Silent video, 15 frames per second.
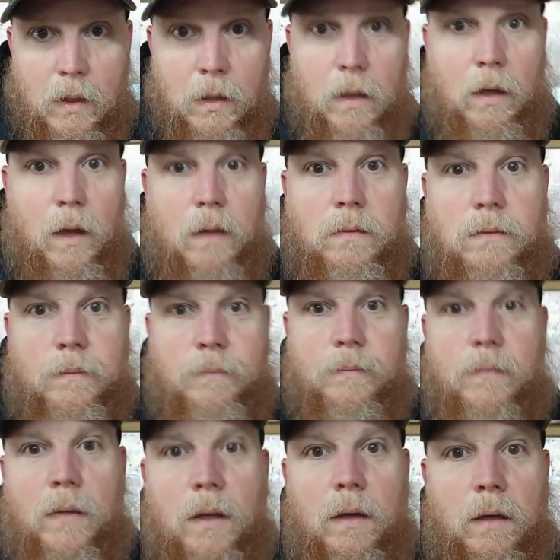Hey guys,
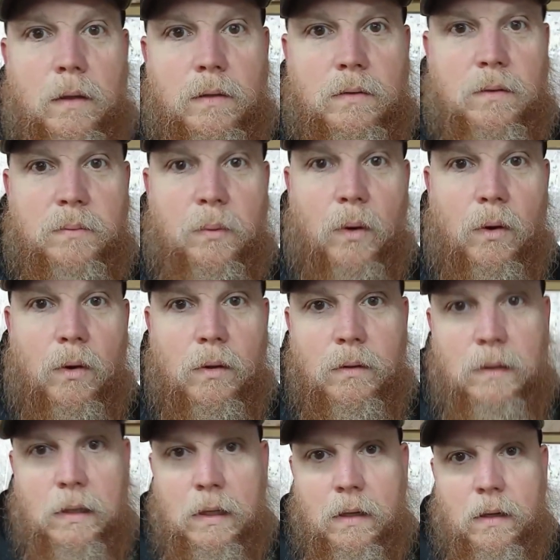this is
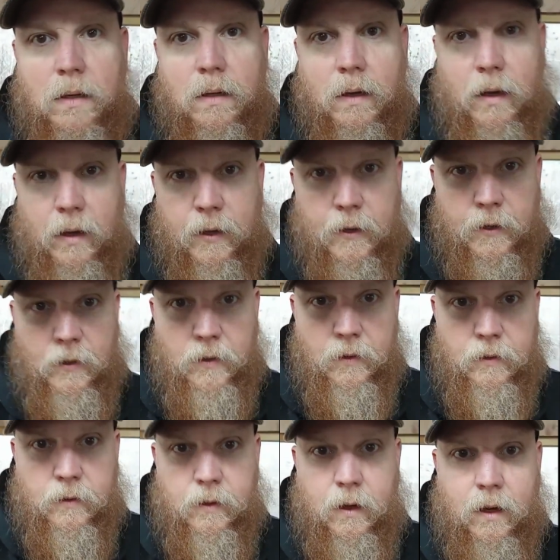Paul,
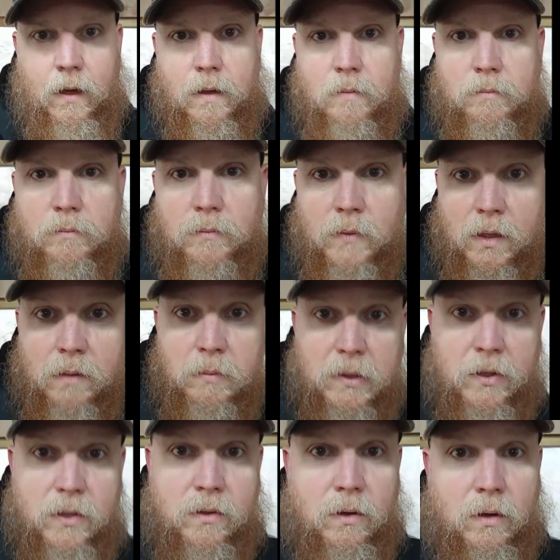and I'm gonna
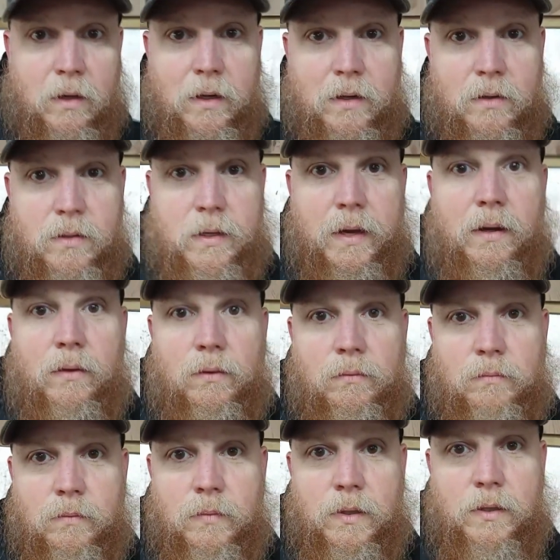be starting a channel
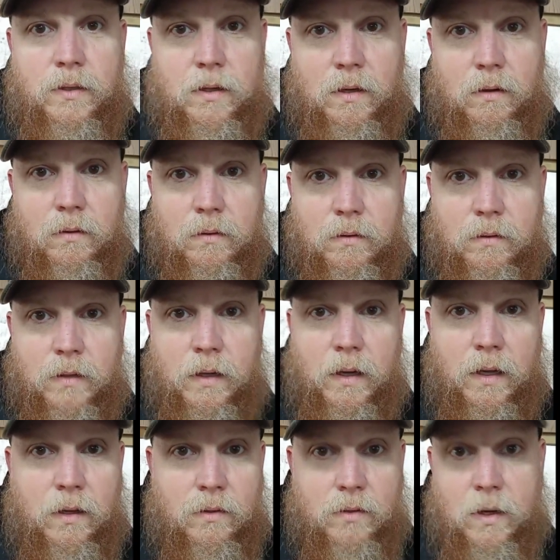this year.
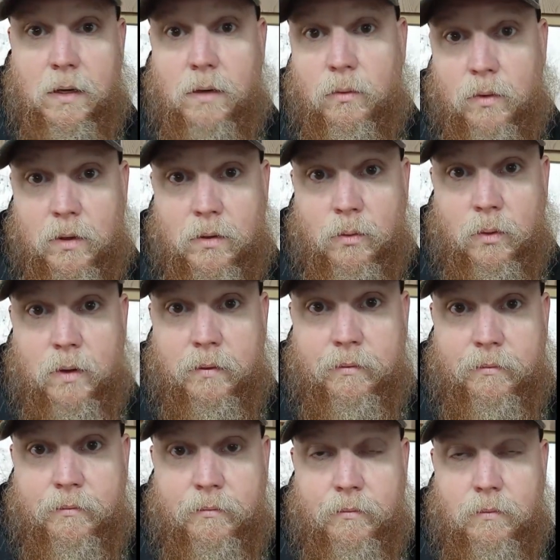Today is January 20.
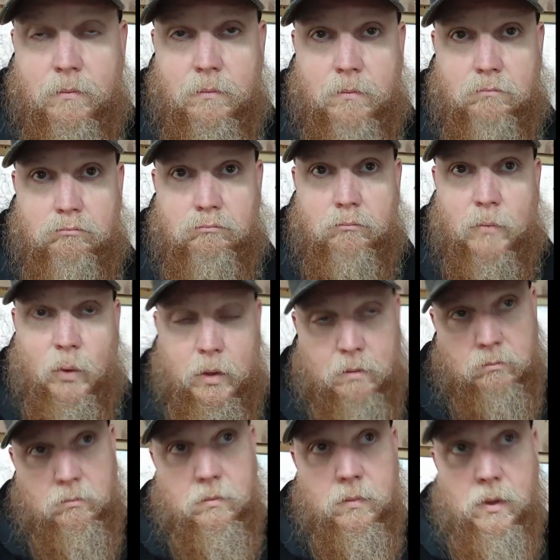Wait,
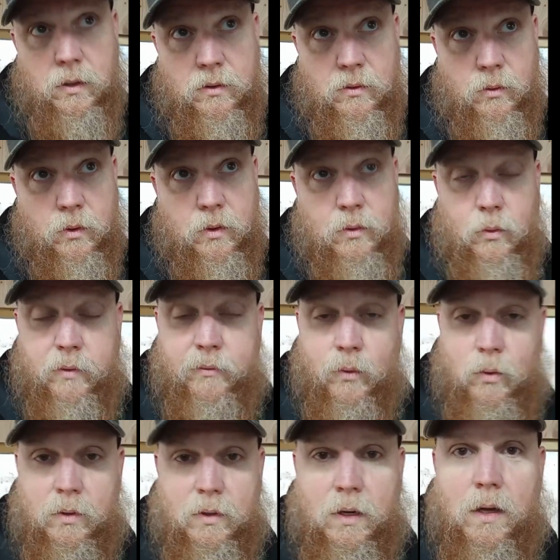it's
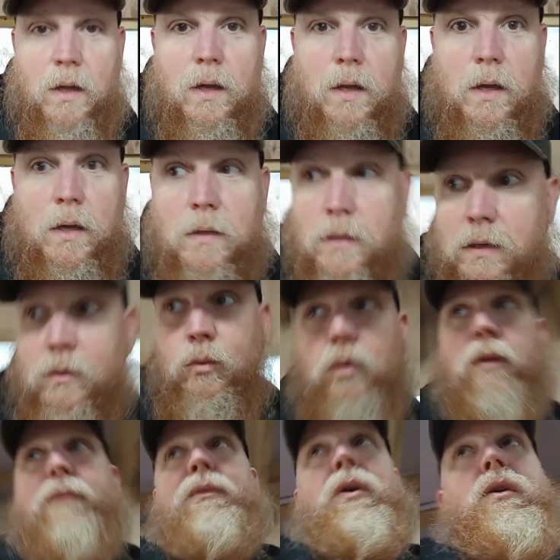2024.
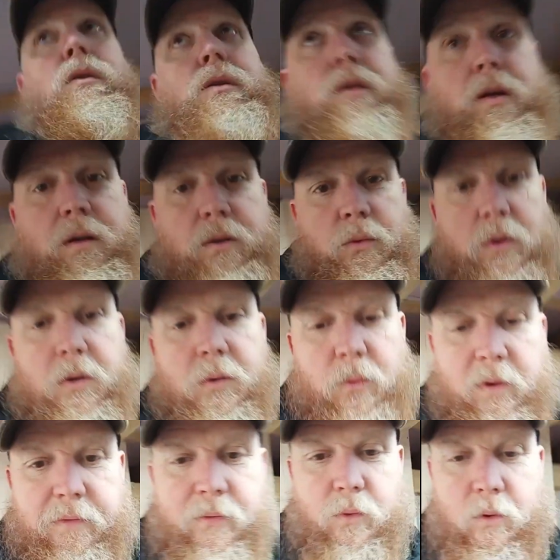January 1st,
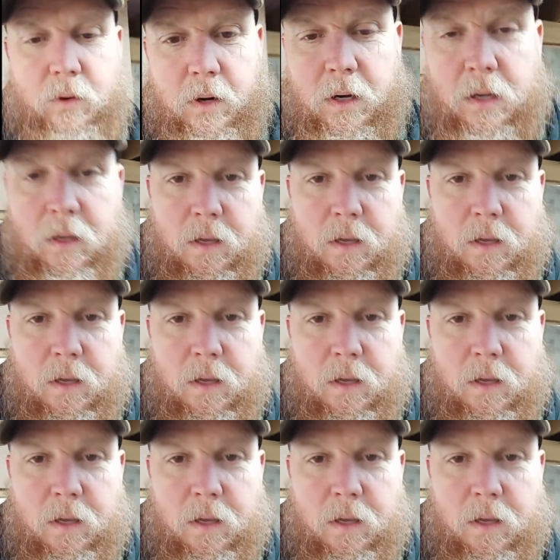2024.